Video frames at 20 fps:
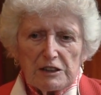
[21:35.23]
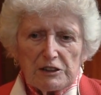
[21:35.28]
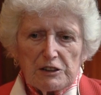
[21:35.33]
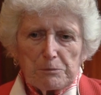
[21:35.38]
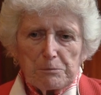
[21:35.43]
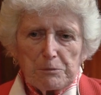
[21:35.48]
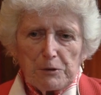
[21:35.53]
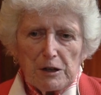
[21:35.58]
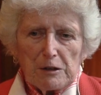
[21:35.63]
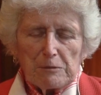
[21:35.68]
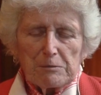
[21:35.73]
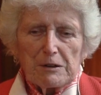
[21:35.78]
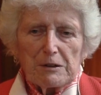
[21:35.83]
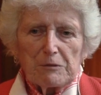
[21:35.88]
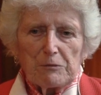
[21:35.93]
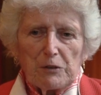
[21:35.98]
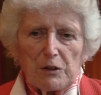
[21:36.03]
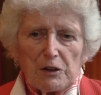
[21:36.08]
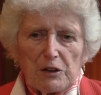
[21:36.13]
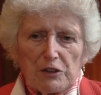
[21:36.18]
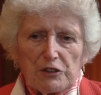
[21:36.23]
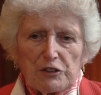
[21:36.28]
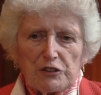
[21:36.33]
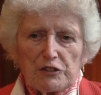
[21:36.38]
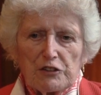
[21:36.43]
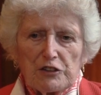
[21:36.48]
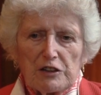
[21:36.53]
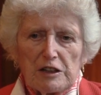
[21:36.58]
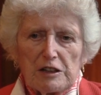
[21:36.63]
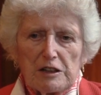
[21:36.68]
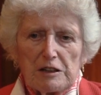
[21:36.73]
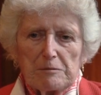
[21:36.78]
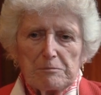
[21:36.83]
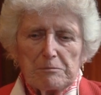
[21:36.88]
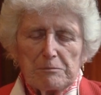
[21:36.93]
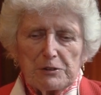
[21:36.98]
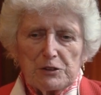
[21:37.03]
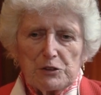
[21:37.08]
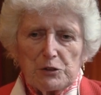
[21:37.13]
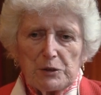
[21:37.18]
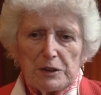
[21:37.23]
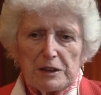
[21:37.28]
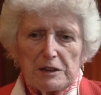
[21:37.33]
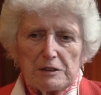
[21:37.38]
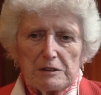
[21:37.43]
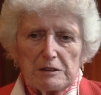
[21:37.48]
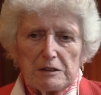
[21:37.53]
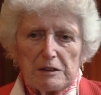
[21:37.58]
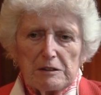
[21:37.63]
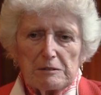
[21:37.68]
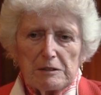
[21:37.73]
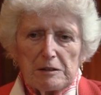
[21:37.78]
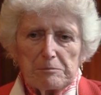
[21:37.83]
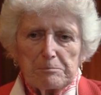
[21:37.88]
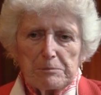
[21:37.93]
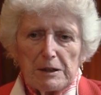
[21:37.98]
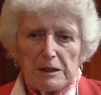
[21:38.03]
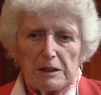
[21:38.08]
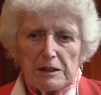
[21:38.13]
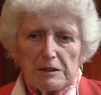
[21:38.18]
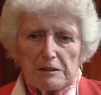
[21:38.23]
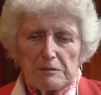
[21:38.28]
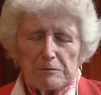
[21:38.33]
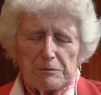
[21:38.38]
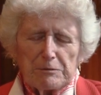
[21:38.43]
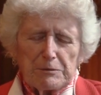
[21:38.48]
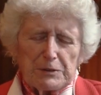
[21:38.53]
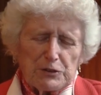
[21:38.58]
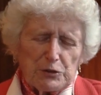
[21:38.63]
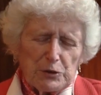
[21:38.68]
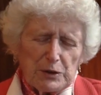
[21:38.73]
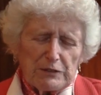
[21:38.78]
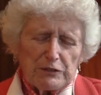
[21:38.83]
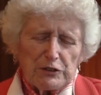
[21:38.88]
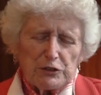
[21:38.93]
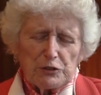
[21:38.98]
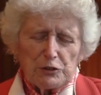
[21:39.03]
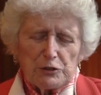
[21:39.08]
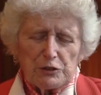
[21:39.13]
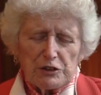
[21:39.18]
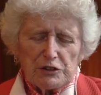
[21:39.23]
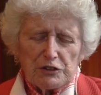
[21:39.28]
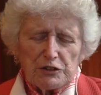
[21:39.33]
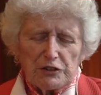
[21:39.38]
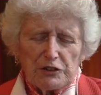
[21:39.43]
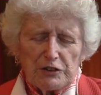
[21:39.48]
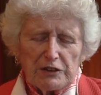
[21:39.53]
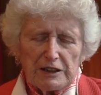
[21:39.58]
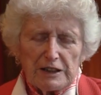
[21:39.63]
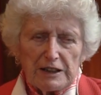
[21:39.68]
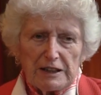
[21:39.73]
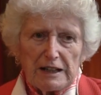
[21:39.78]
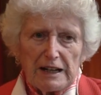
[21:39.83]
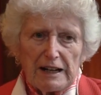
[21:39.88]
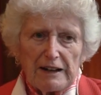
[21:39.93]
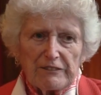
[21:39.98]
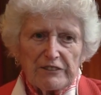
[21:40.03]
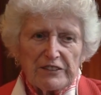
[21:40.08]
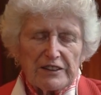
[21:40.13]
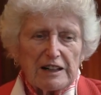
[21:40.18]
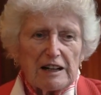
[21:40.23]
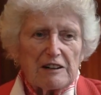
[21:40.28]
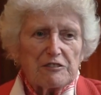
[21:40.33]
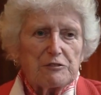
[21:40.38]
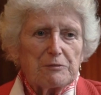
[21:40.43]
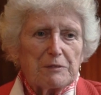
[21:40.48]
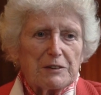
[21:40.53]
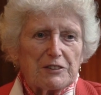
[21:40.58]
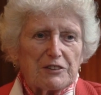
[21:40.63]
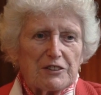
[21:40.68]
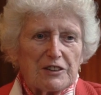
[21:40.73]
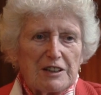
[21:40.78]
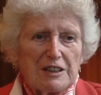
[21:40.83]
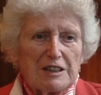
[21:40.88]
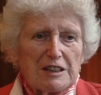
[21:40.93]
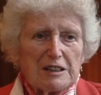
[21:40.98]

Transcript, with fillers: The problem was um, between, uh, between the judiciary and the government,